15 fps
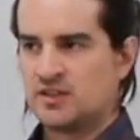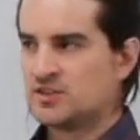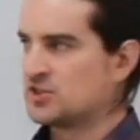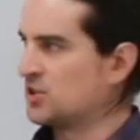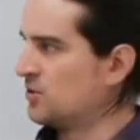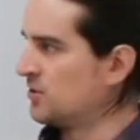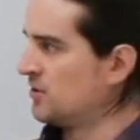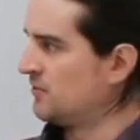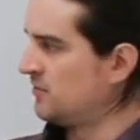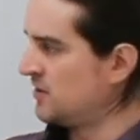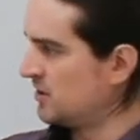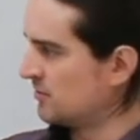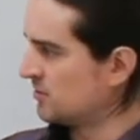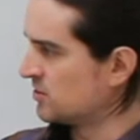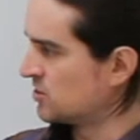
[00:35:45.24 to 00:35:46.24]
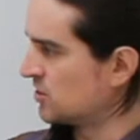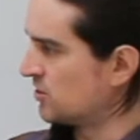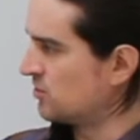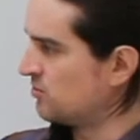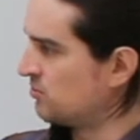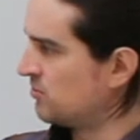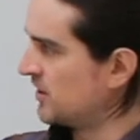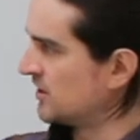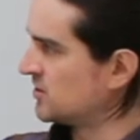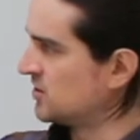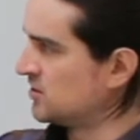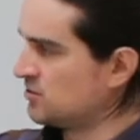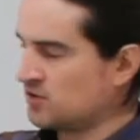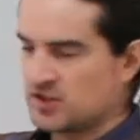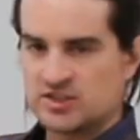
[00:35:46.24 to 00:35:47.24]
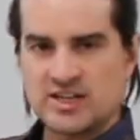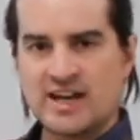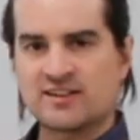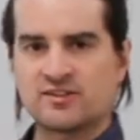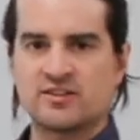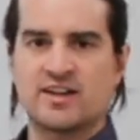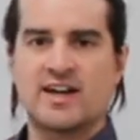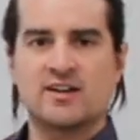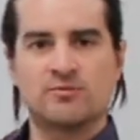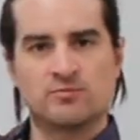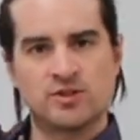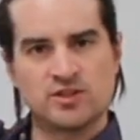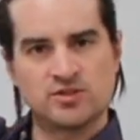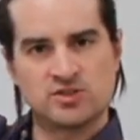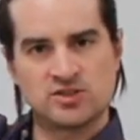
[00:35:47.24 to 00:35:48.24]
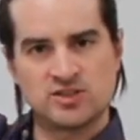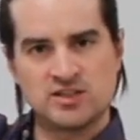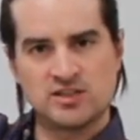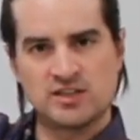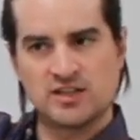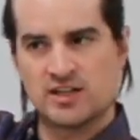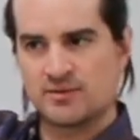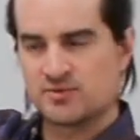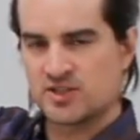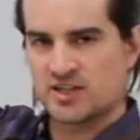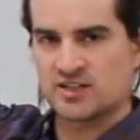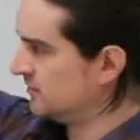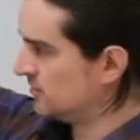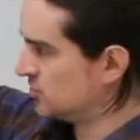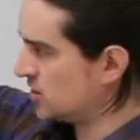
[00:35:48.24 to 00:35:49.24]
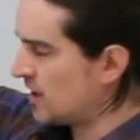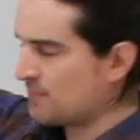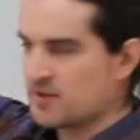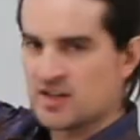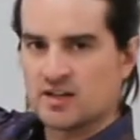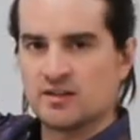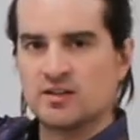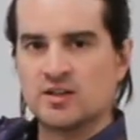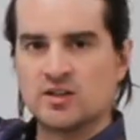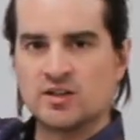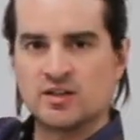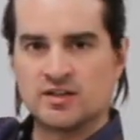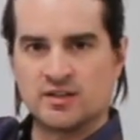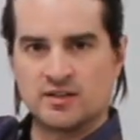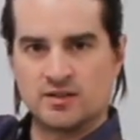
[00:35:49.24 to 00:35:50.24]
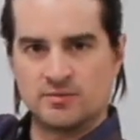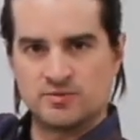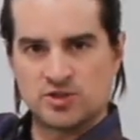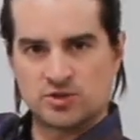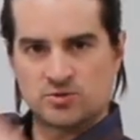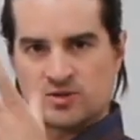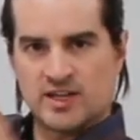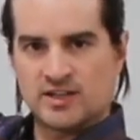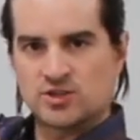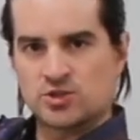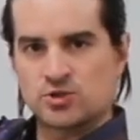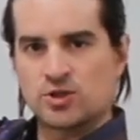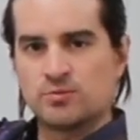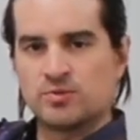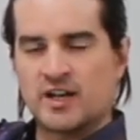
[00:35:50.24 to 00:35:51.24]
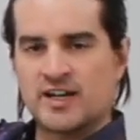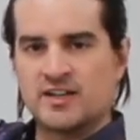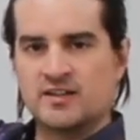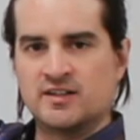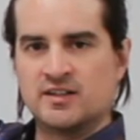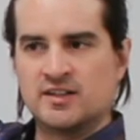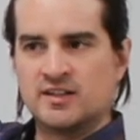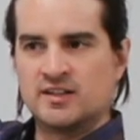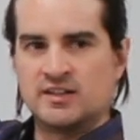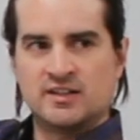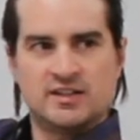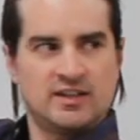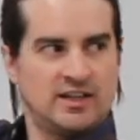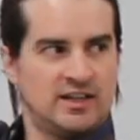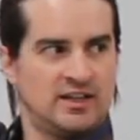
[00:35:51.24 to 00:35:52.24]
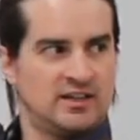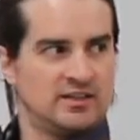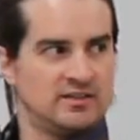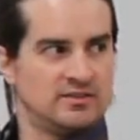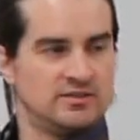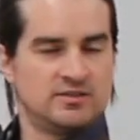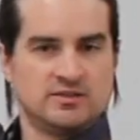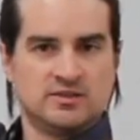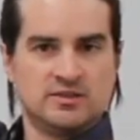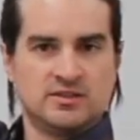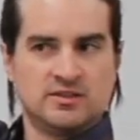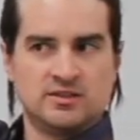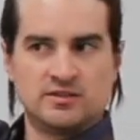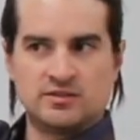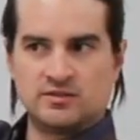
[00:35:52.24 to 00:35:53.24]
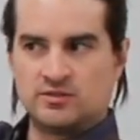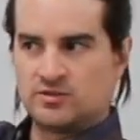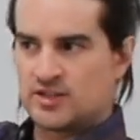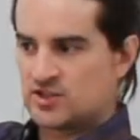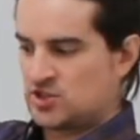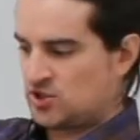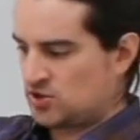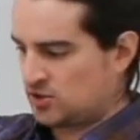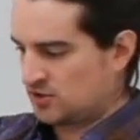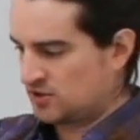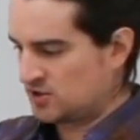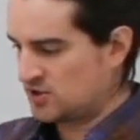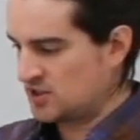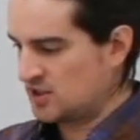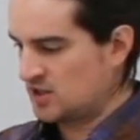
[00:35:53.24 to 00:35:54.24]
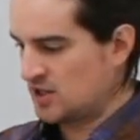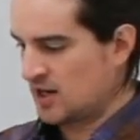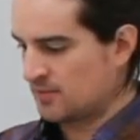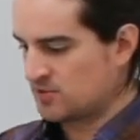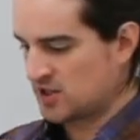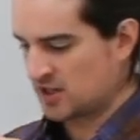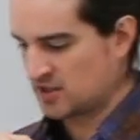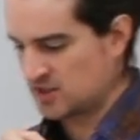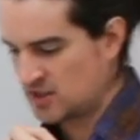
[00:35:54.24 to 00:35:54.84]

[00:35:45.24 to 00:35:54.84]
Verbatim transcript: So in the video I'm going to show you, we actually do exactly that, where you see the object dropping um, just with that strobe light, and you actually sort of see the object.